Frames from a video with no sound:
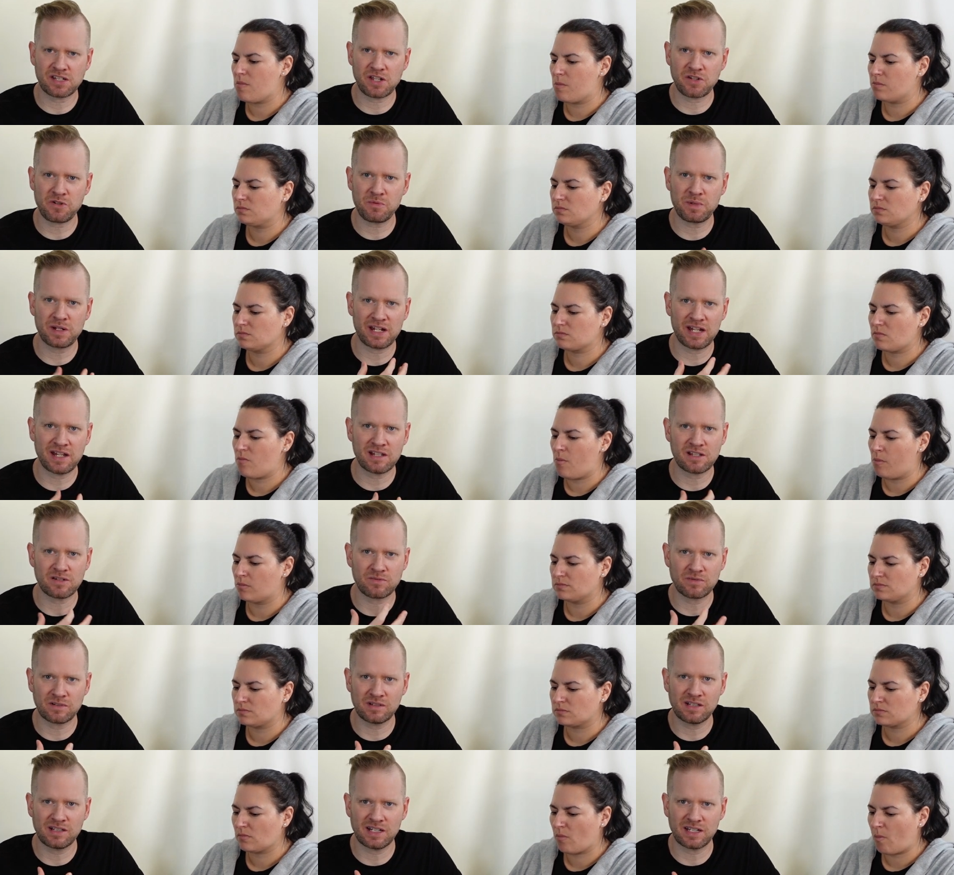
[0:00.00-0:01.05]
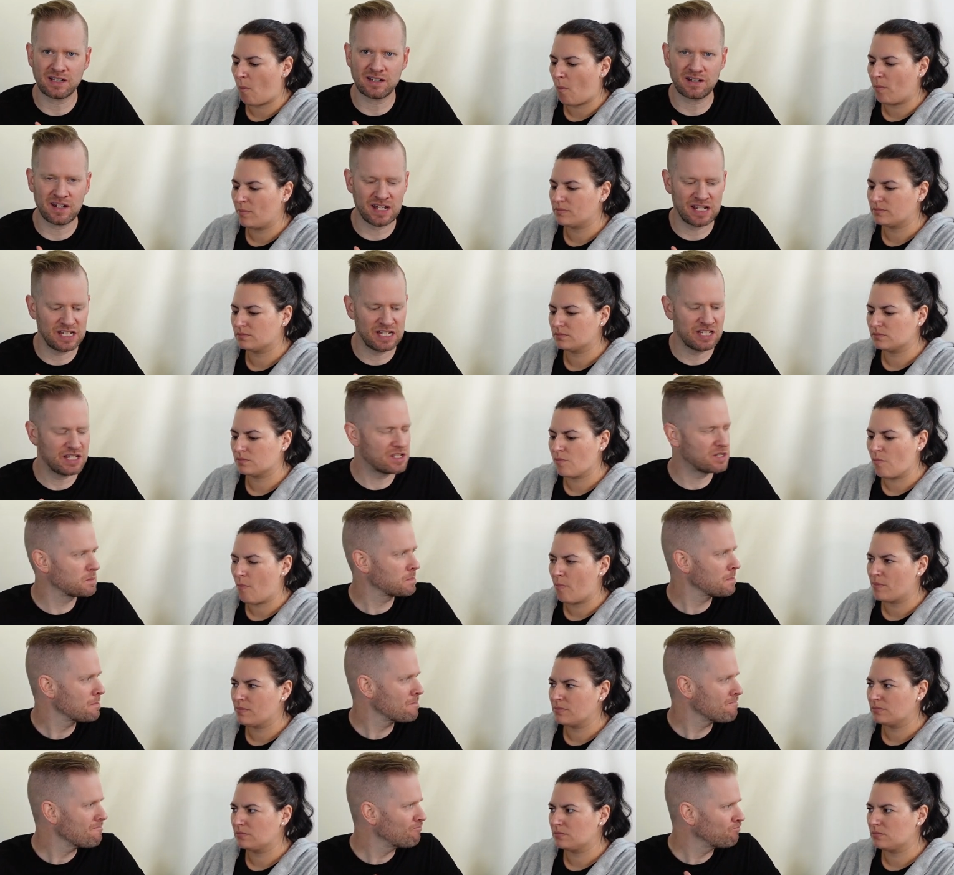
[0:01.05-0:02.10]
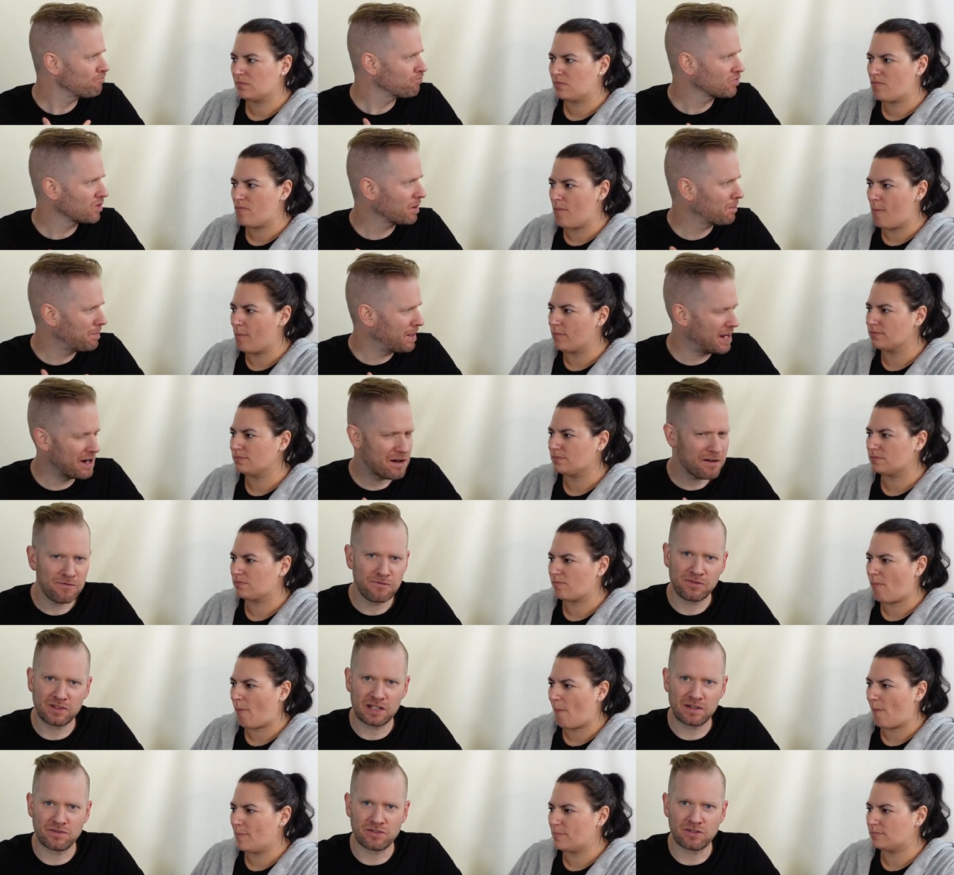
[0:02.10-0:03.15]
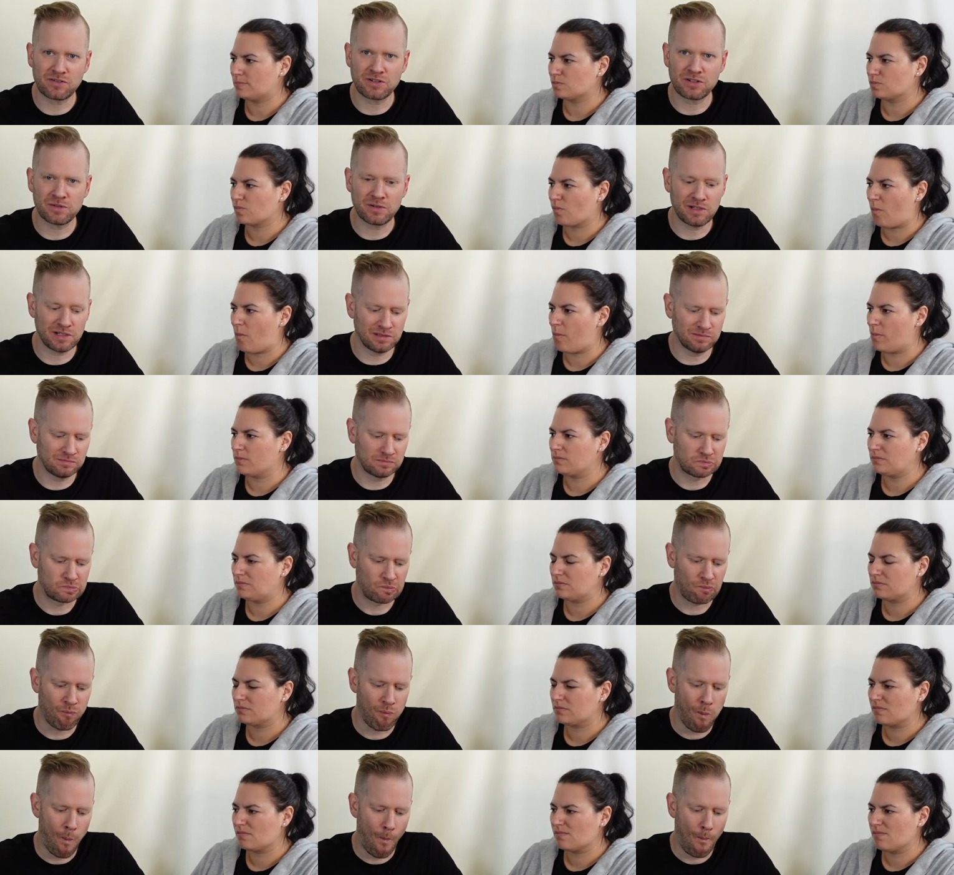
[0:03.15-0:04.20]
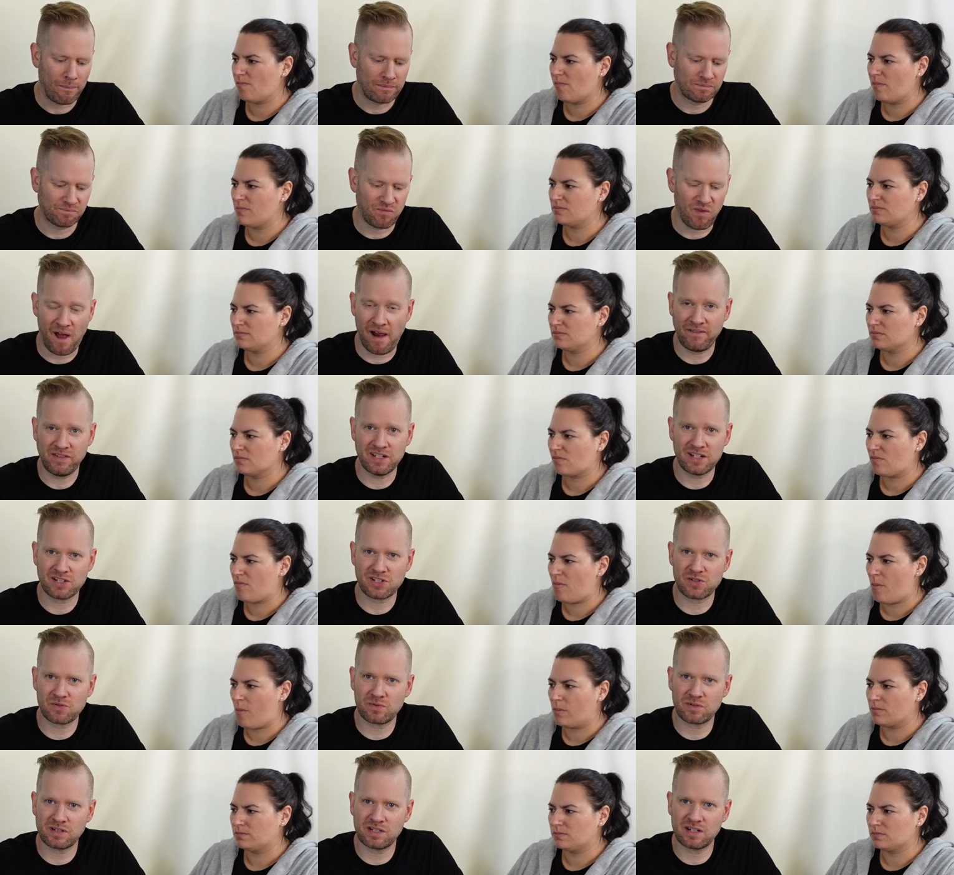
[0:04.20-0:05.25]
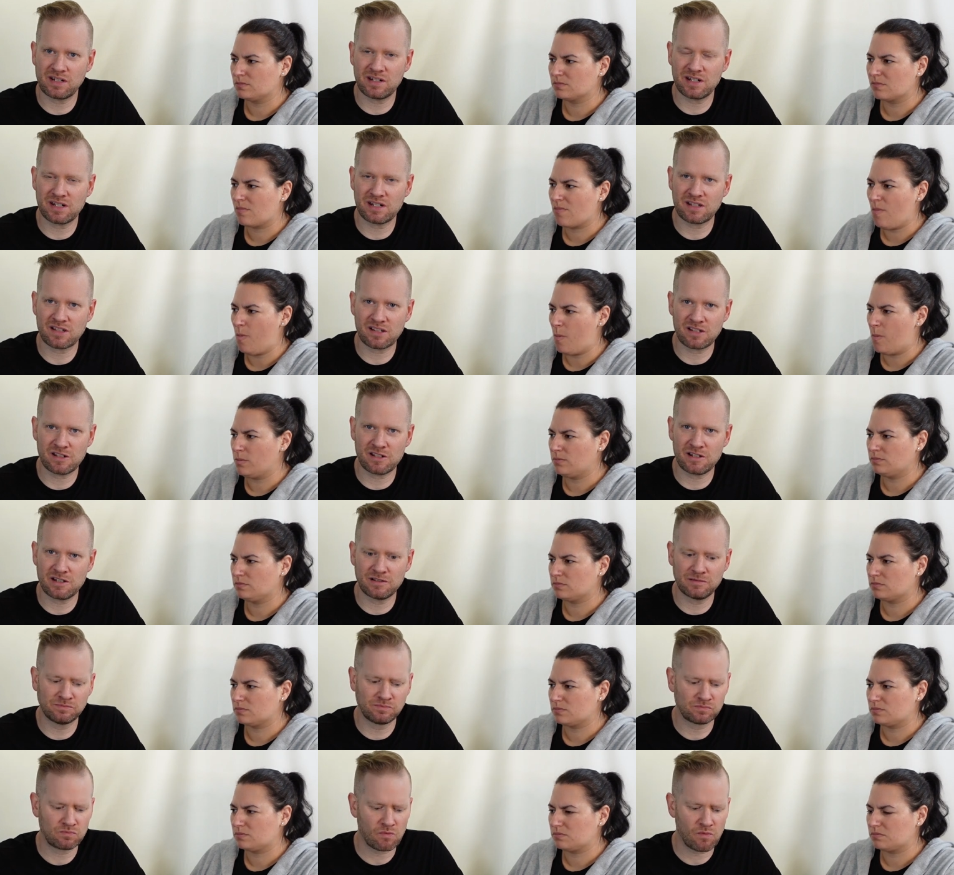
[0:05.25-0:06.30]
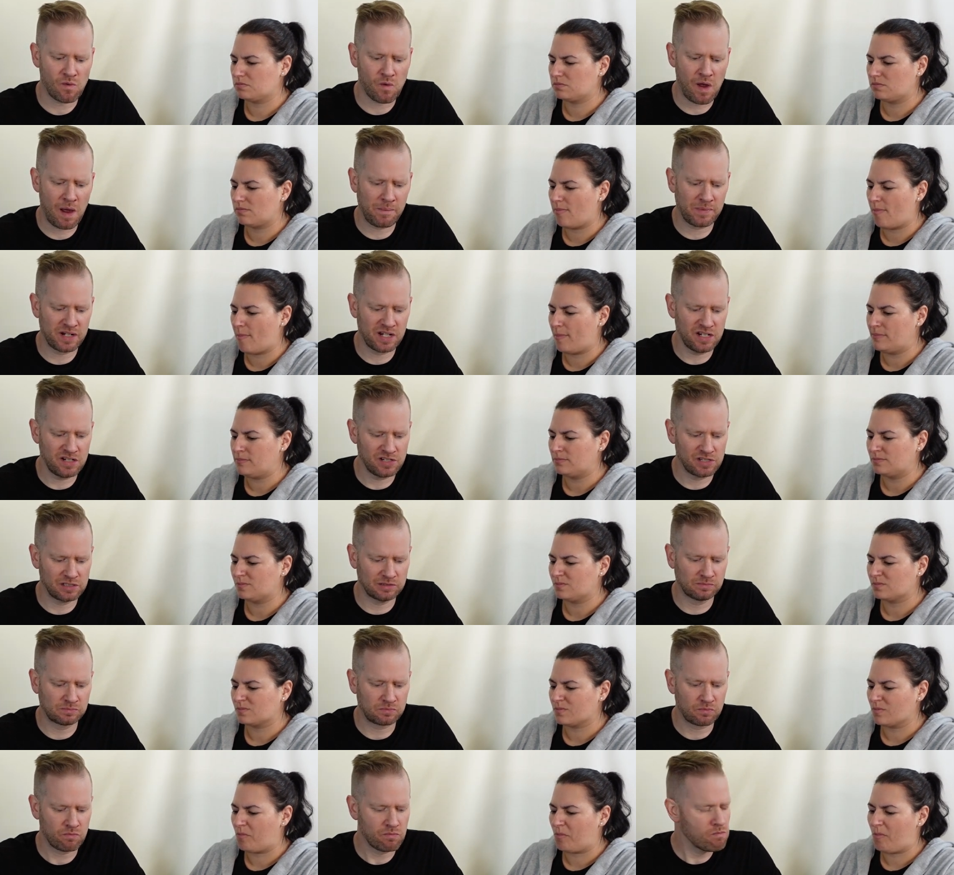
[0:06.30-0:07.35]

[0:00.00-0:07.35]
Speaker 1: subtle, but it has a really like nice pear flavor to it. I think it's a really nice uh, combination.